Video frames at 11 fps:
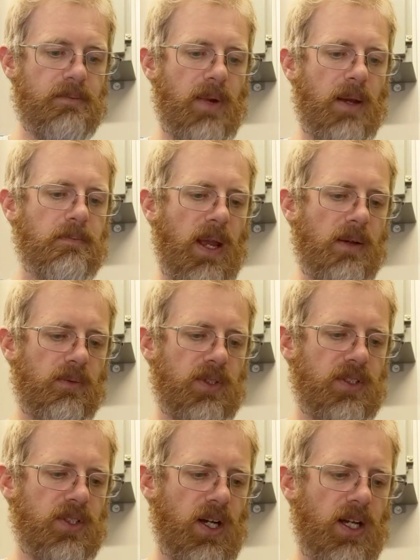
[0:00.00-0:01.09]
My bait was
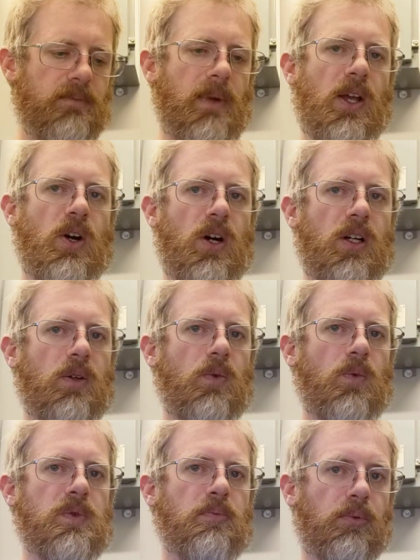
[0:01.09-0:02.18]
gone. My hook
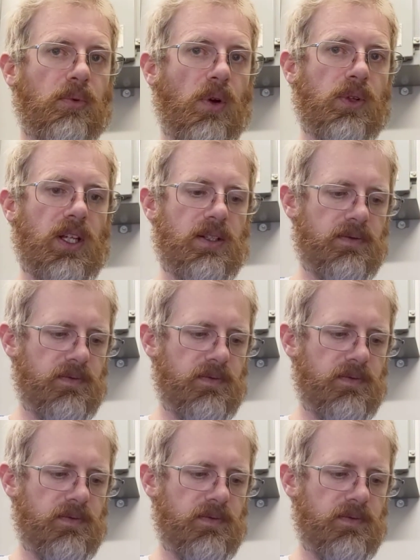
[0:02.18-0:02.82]
was broken.